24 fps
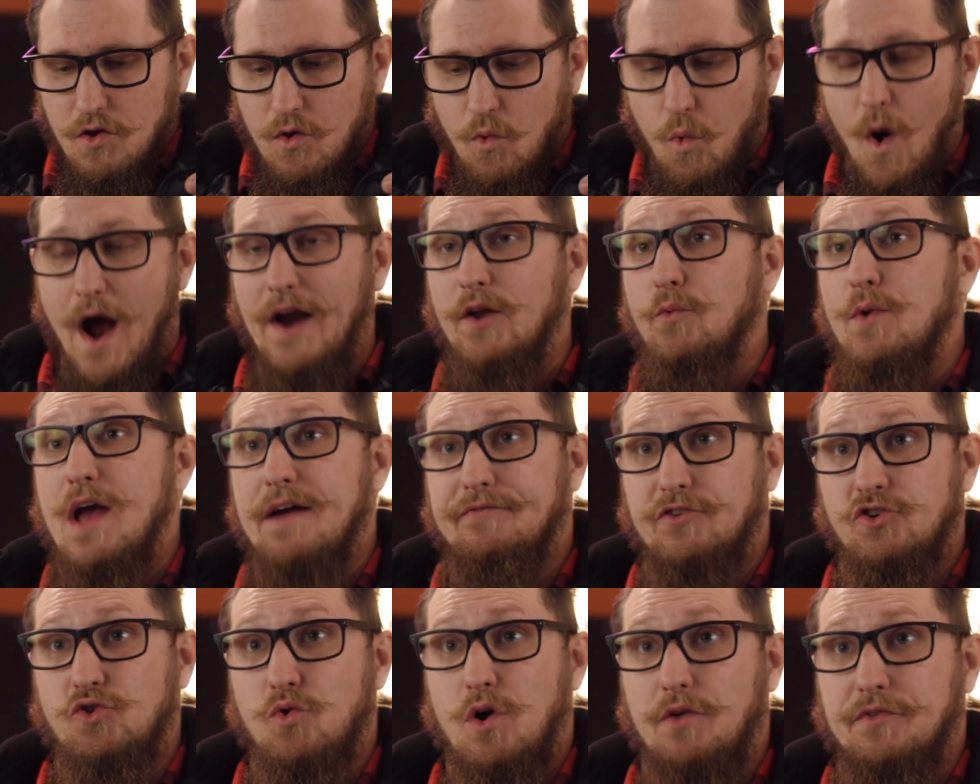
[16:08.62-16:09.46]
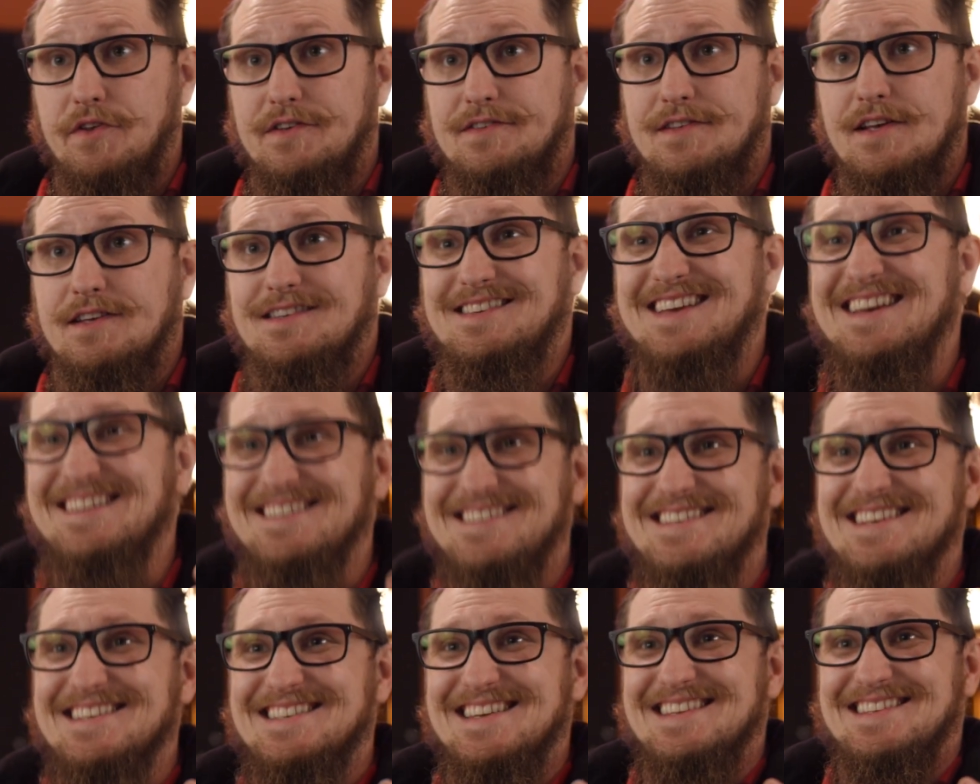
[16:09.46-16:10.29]
Why do we have to do all these things?
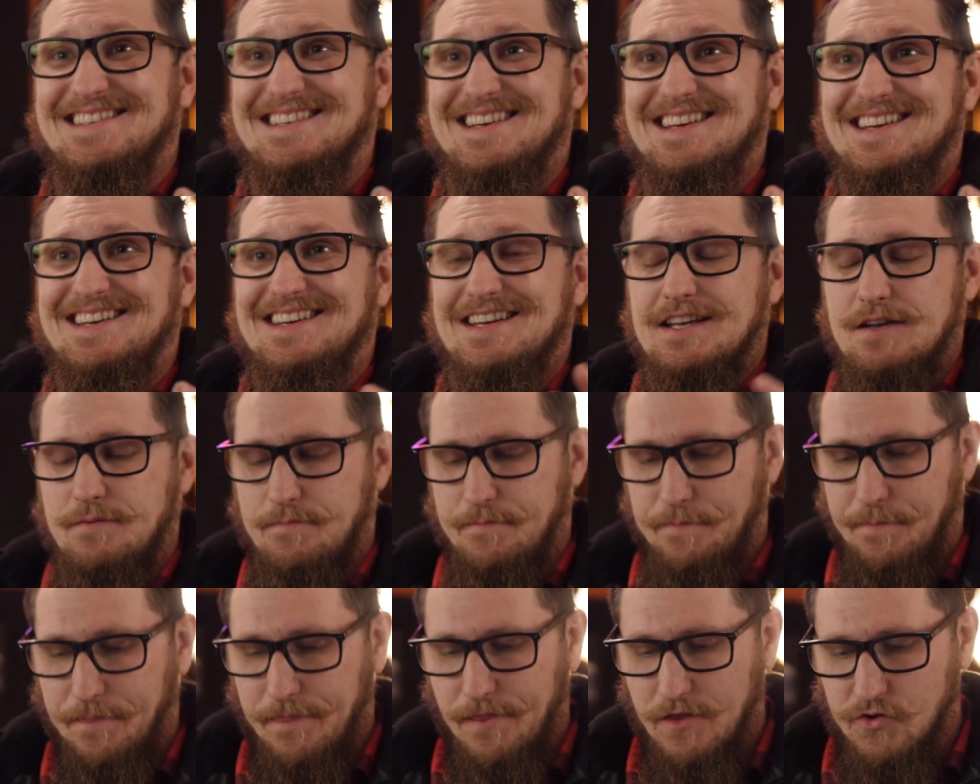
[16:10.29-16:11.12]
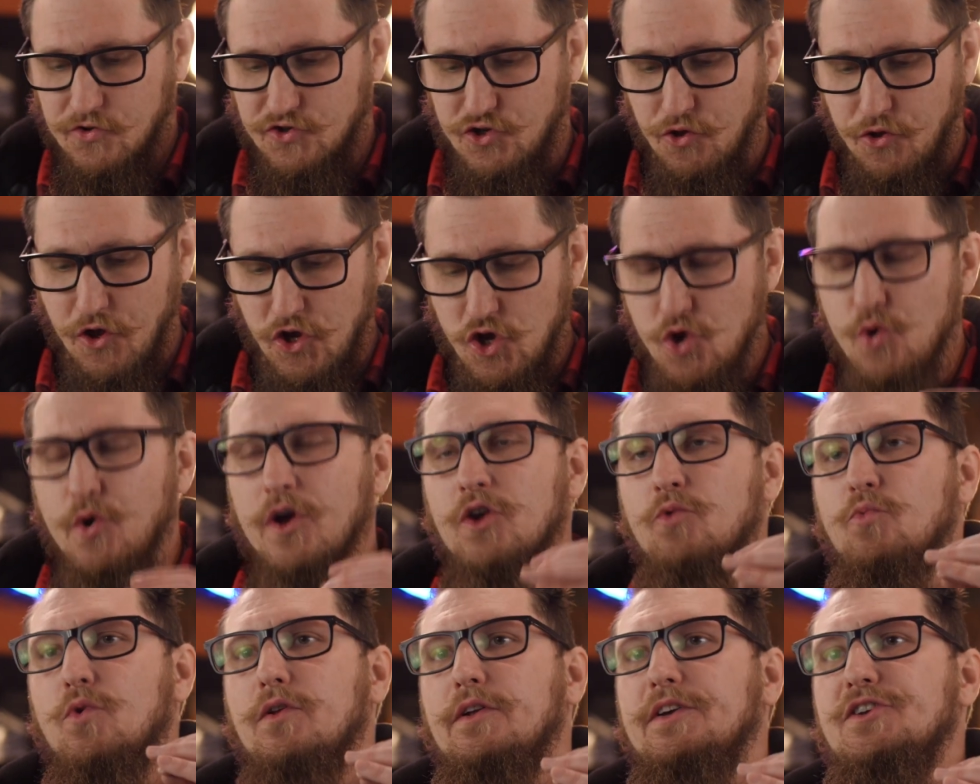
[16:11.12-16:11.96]
Consistency. So that you
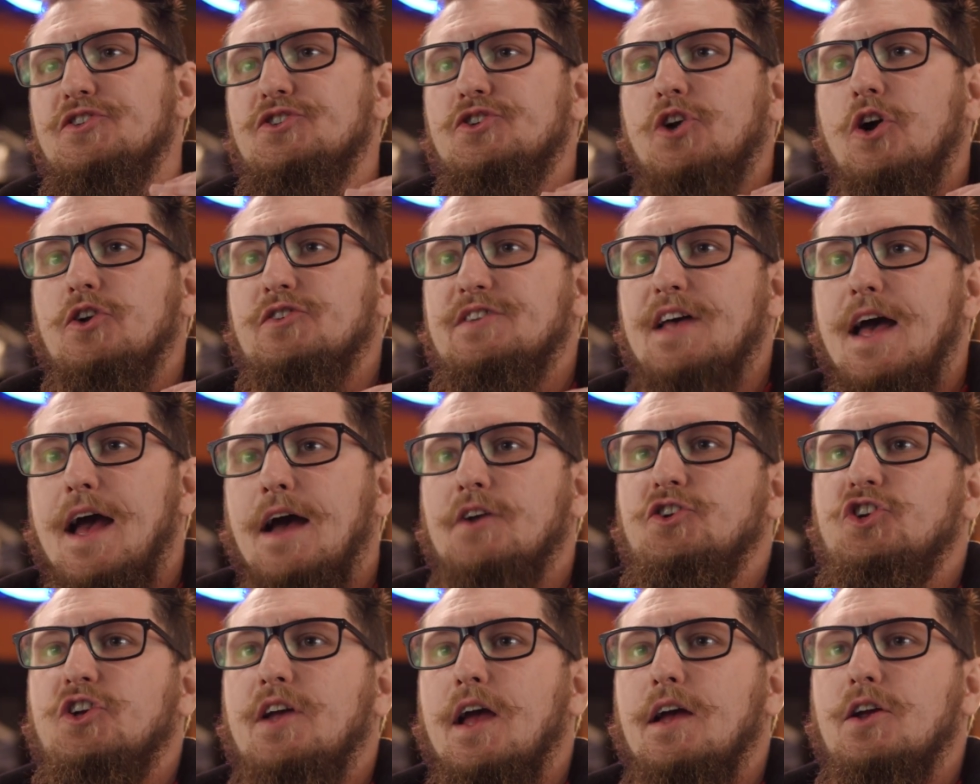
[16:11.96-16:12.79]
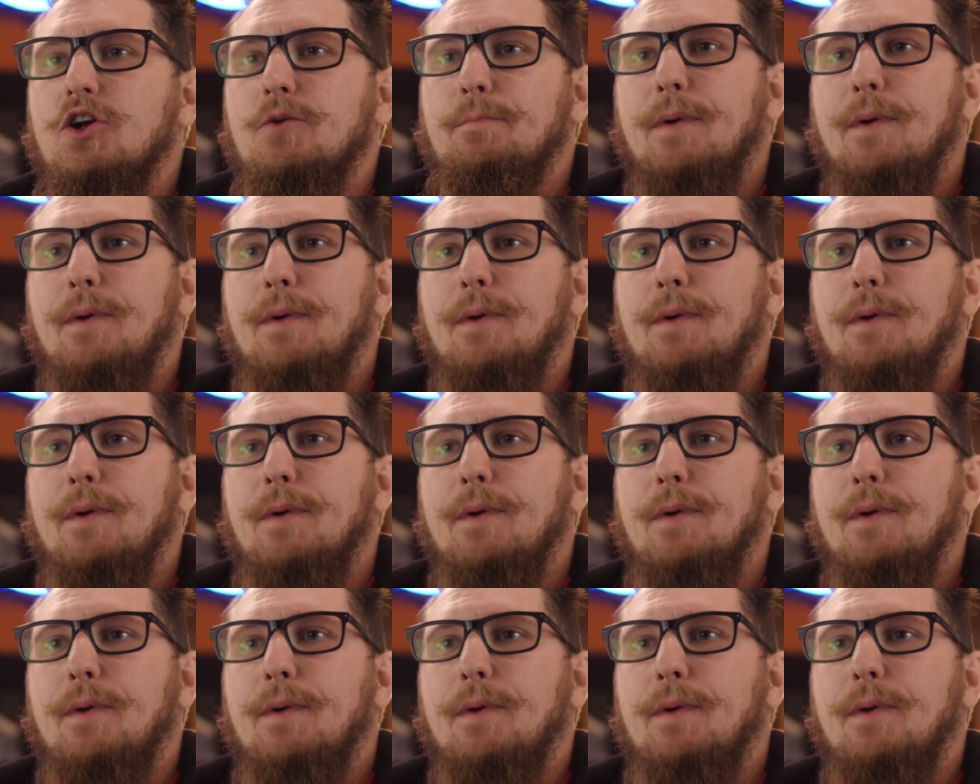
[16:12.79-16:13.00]
can really start to educate your